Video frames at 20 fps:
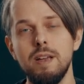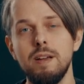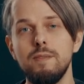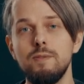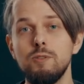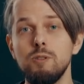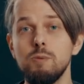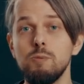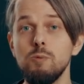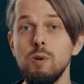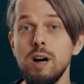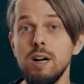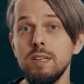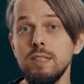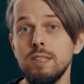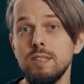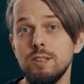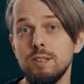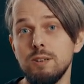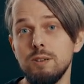From one
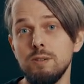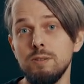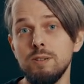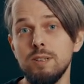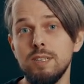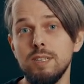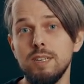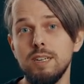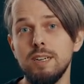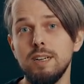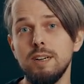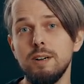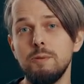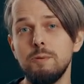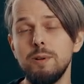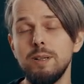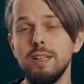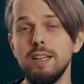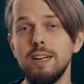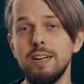source, uh,
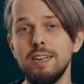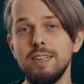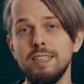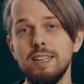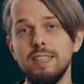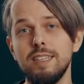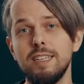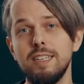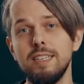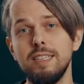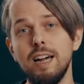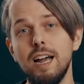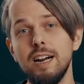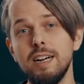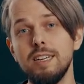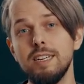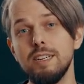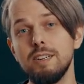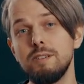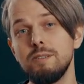we learned that the
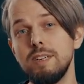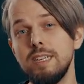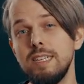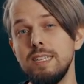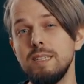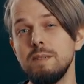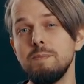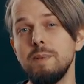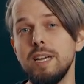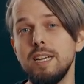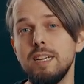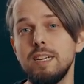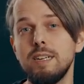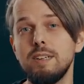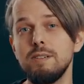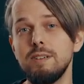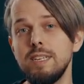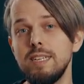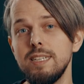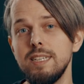darker greens make
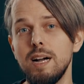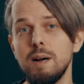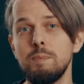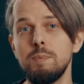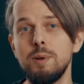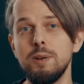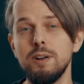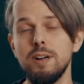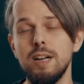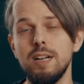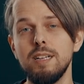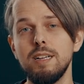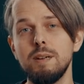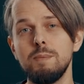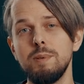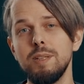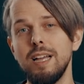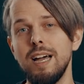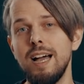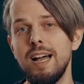greens appear a little
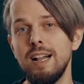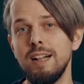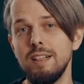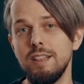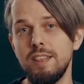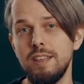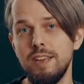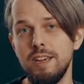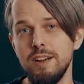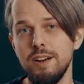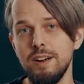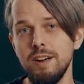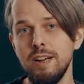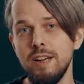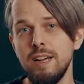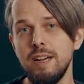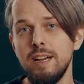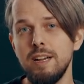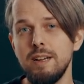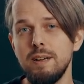bit healthier,
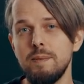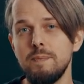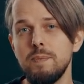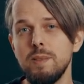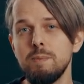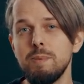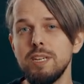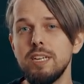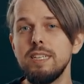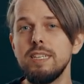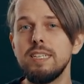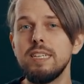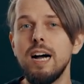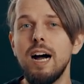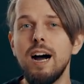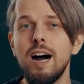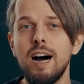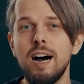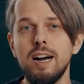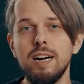but it is
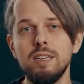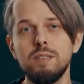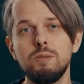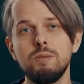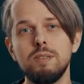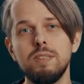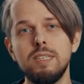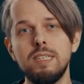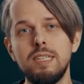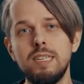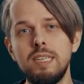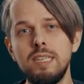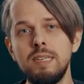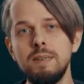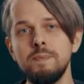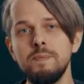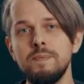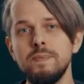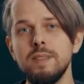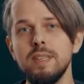hard to see
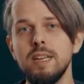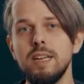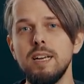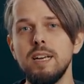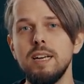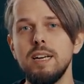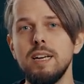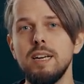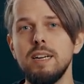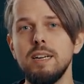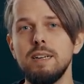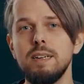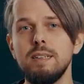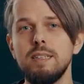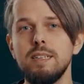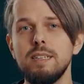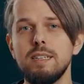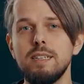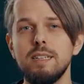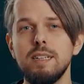uh,
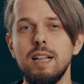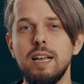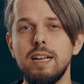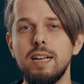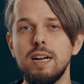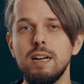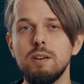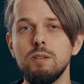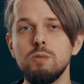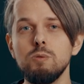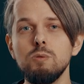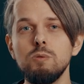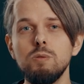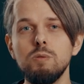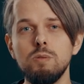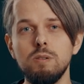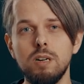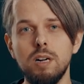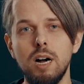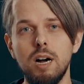this like a
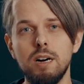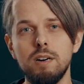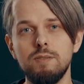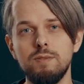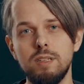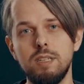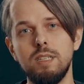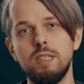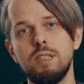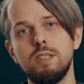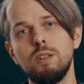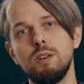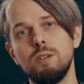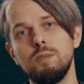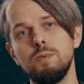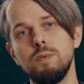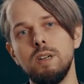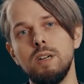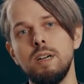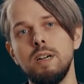rule carved in
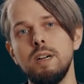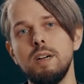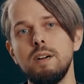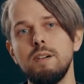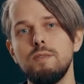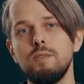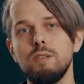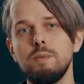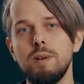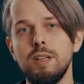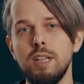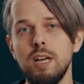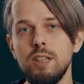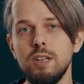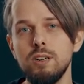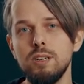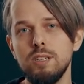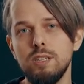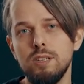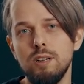stone. From
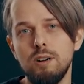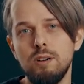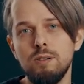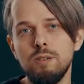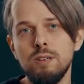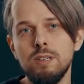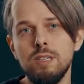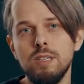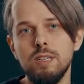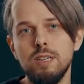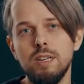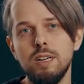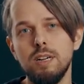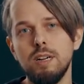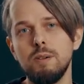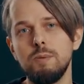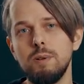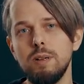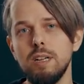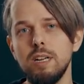another source,
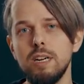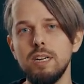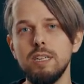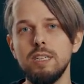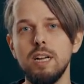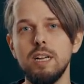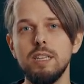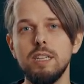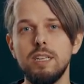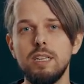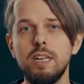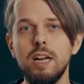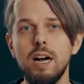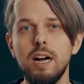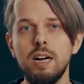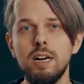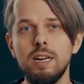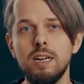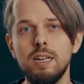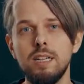uh, we learned that
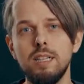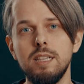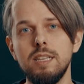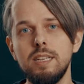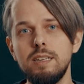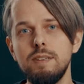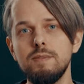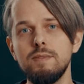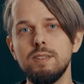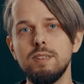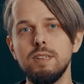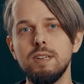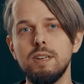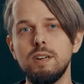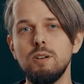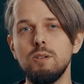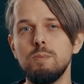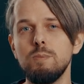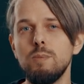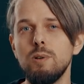young leaves uh,
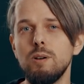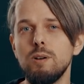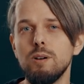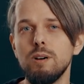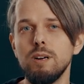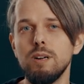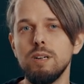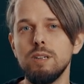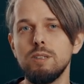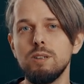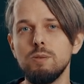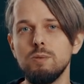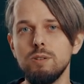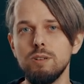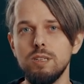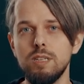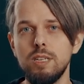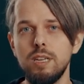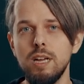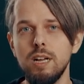go more uh,
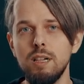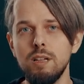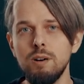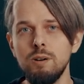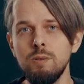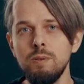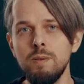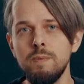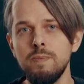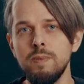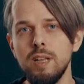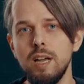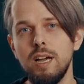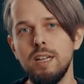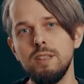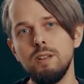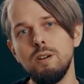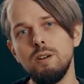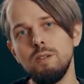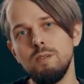towards yellow
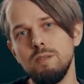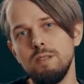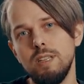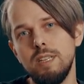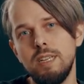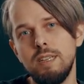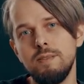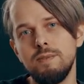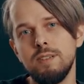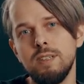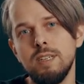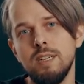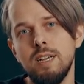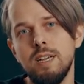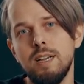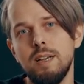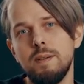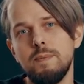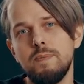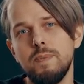and all leaves
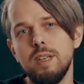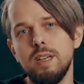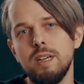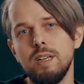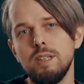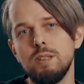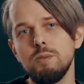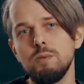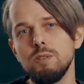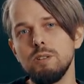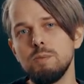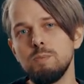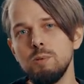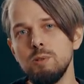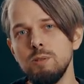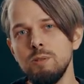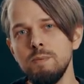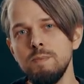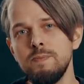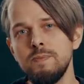uh, towards
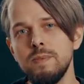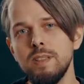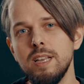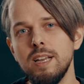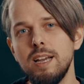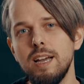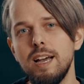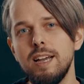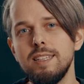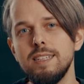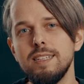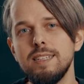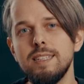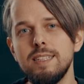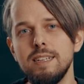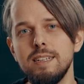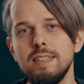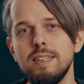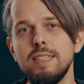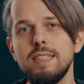blue. And
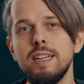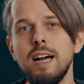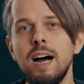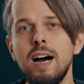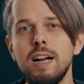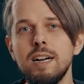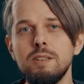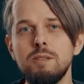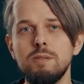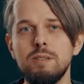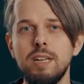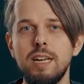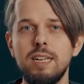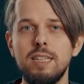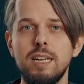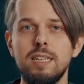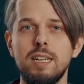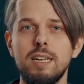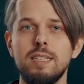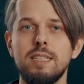still, it's hard to take
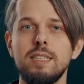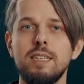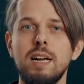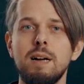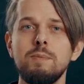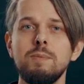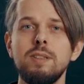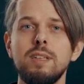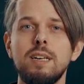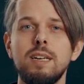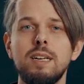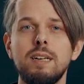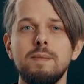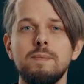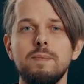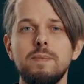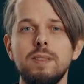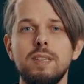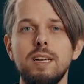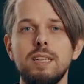that as something
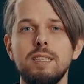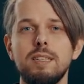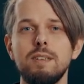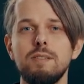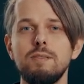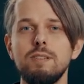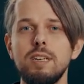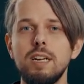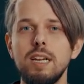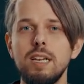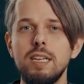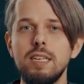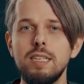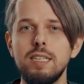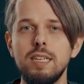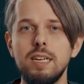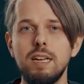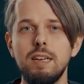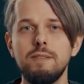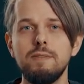that
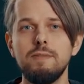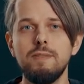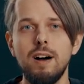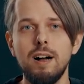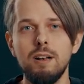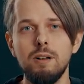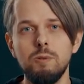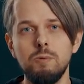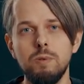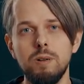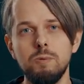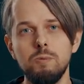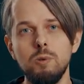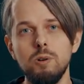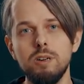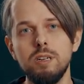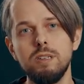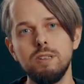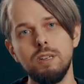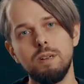realistically follow when
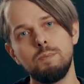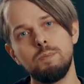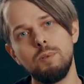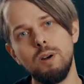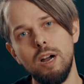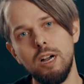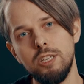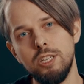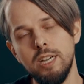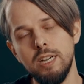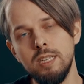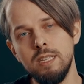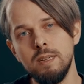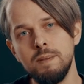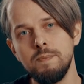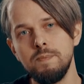working on a project.